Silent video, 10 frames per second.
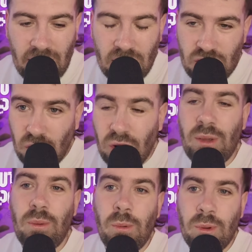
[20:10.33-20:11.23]
surely
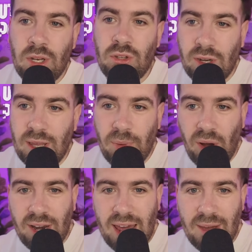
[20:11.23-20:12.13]
we would have done it
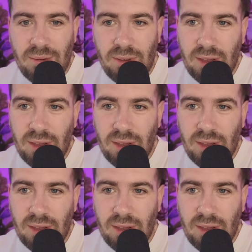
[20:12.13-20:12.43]
by now.